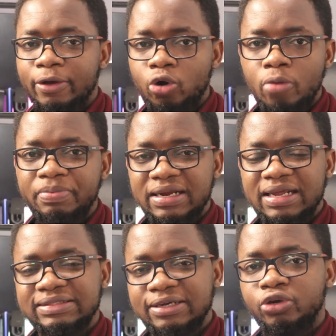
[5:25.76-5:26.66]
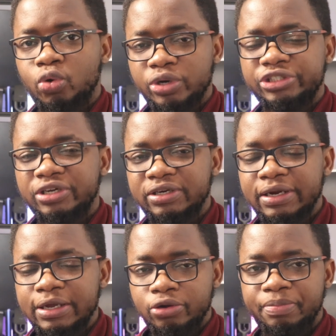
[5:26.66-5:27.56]
I hope that answered your question a
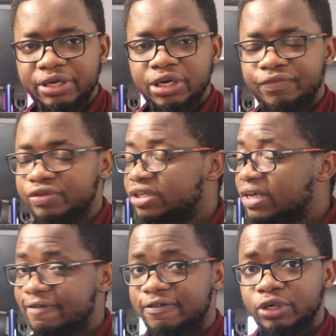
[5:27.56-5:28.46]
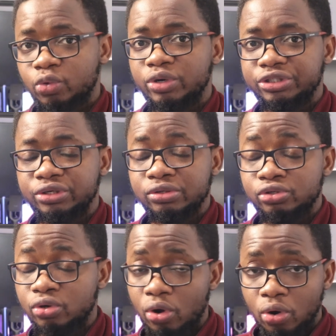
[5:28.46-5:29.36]
little bit. If you still have further
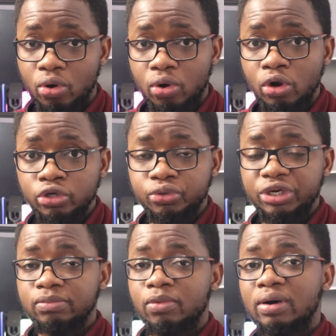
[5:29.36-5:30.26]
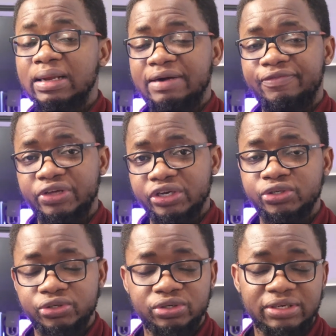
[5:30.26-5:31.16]
questions or you need more
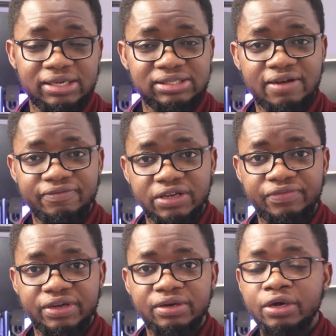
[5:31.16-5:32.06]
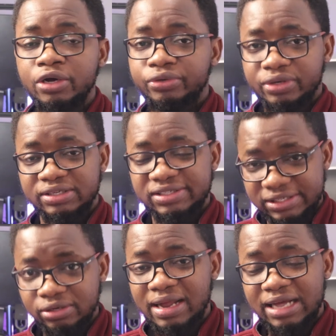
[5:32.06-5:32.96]
clarifications on the answer I've given, you can
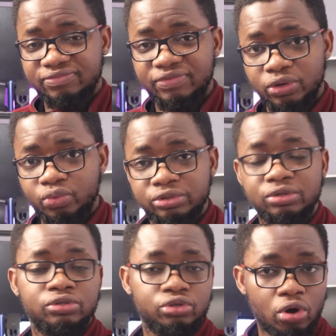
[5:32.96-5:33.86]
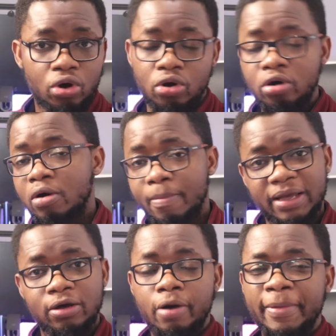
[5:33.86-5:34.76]
still ask further questions or
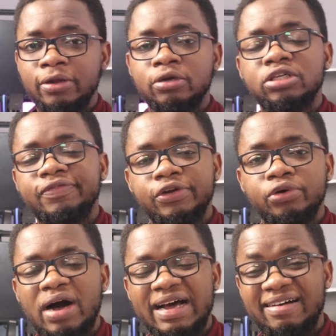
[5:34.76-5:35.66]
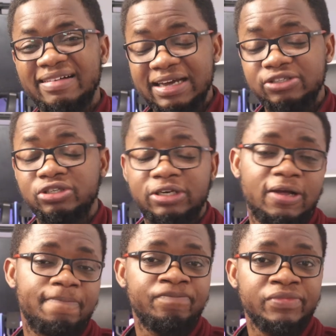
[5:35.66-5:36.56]
make a comment on this video and I'll get to
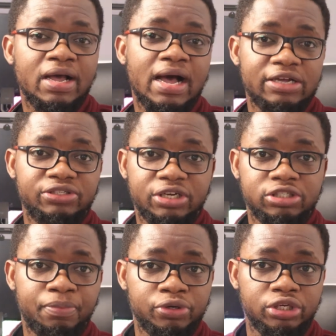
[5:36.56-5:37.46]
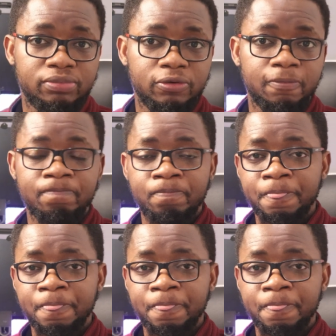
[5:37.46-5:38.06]
them as soon as possible.